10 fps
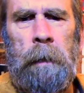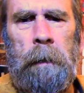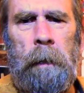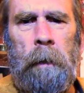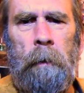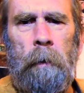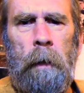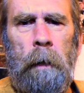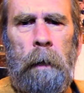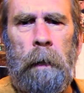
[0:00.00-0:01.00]

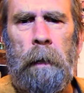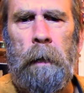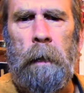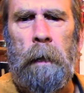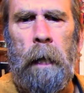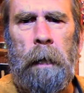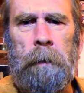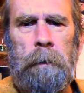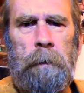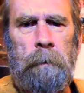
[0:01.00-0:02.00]
Now,
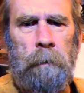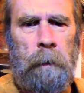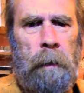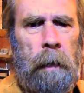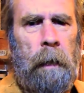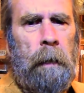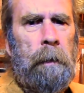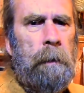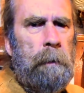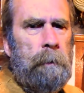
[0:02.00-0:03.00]
Gladys, Nakia,
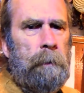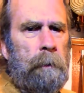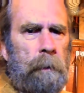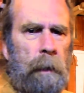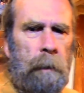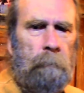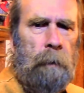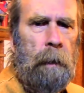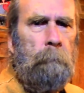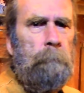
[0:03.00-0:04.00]
is her native
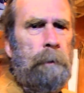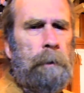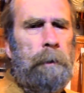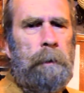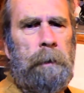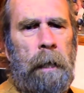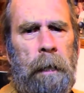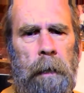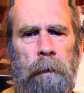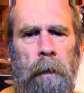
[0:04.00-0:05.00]
name. She's
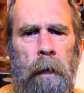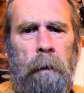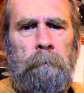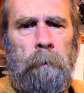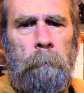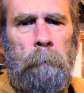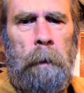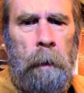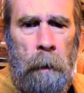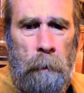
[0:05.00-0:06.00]
Dene from
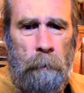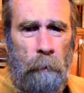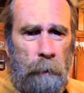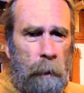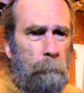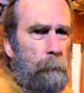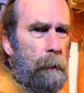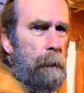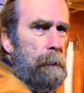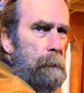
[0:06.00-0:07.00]
northern Alberta.